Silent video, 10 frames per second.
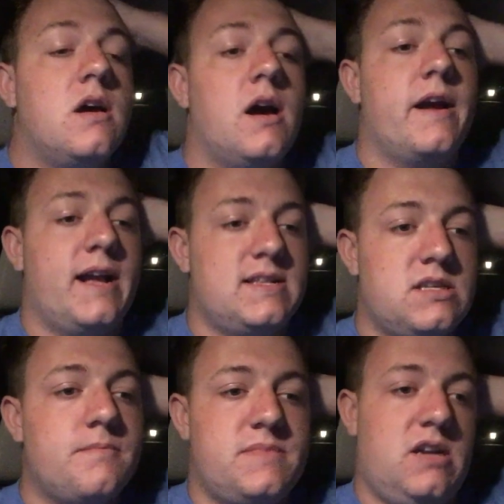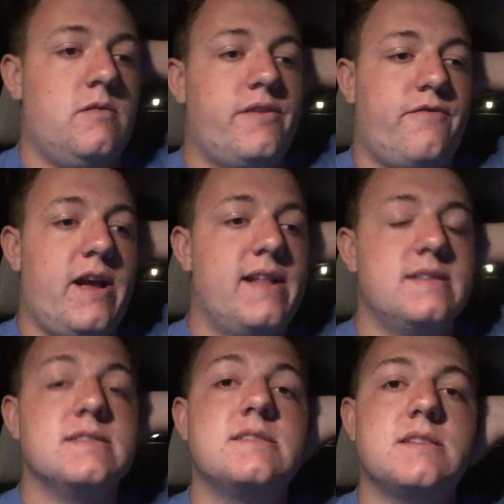I got some dinner with
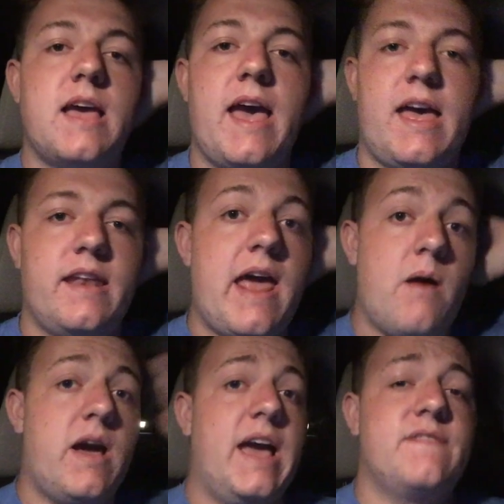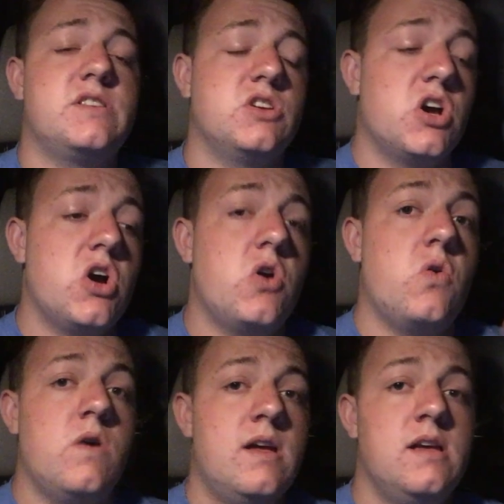friends and now I have to
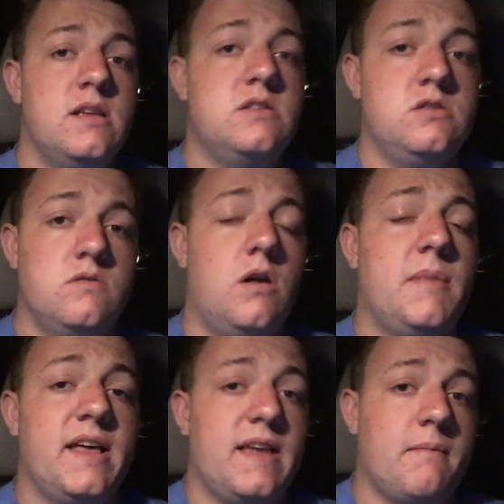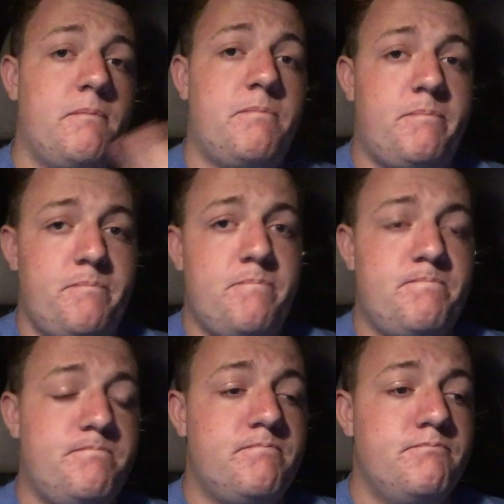go do all my like
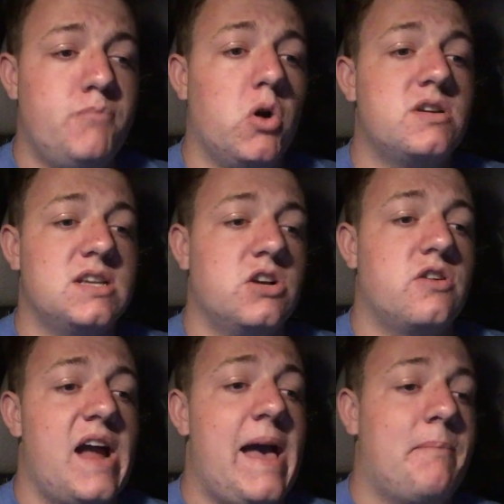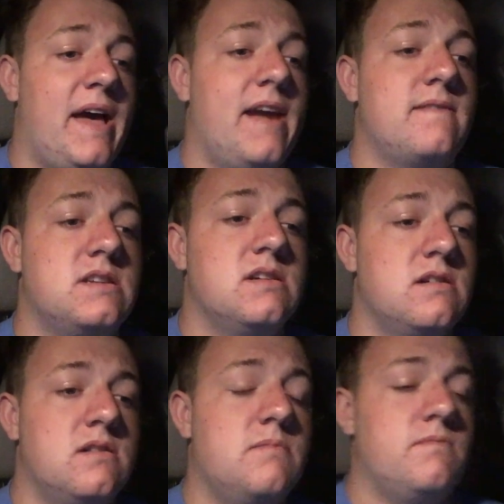books and crap. I have
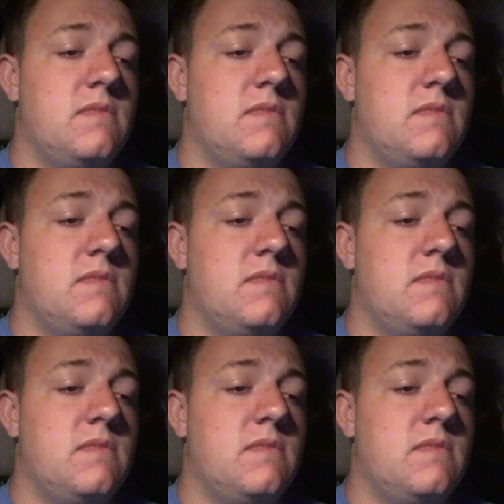to